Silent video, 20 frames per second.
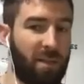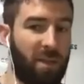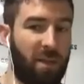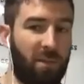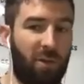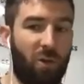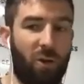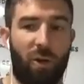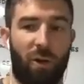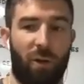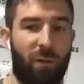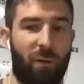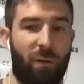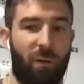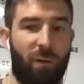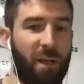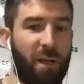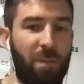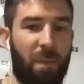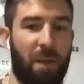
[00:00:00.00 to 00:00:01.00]
you're not the
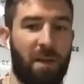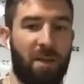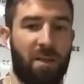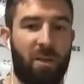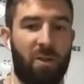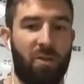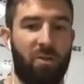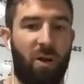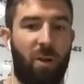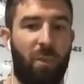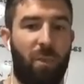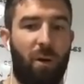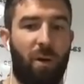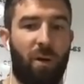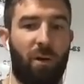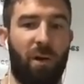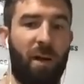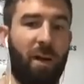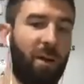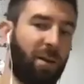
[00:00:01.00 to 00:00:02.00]
first person to drop off,
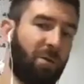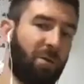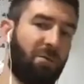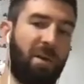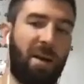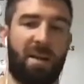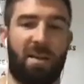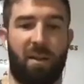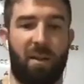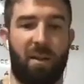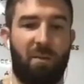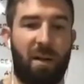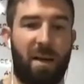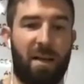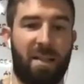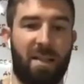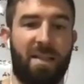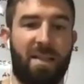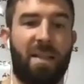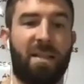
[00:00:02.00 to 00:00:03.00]
the rest of the race
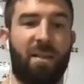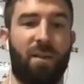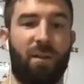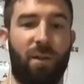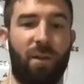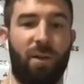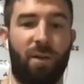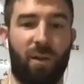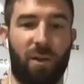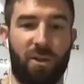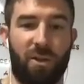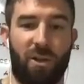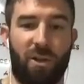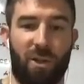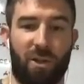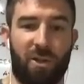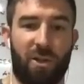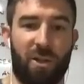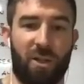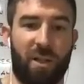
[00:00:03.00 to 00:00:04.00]
is easy for you because you
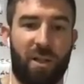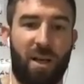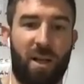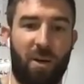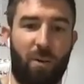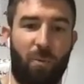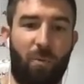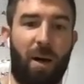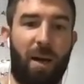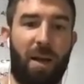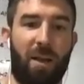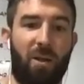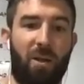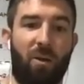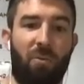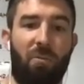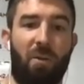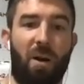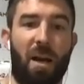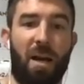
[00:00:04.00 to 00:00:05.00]
can just wait. You're
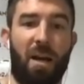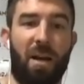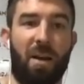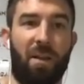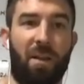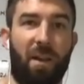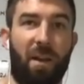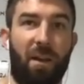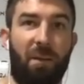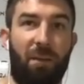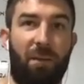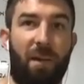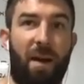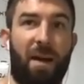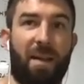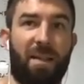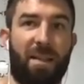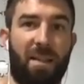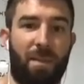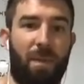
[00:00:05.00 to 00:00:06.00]
running at the
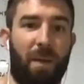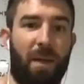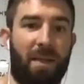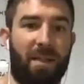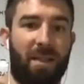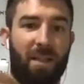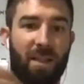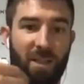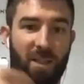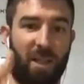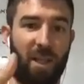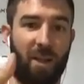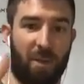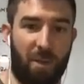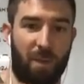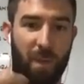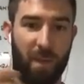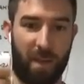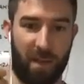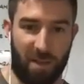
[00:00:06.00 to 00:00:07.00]
fastest pace, at the
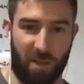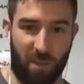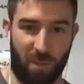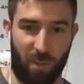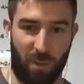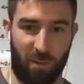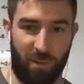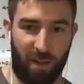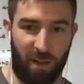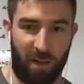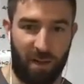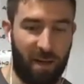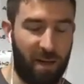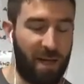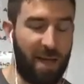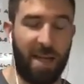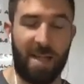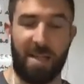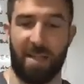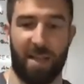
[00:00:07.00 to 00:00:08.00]
slowest person's moving.
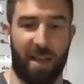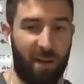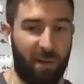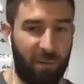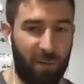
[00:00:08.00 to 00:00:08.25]
Easy day for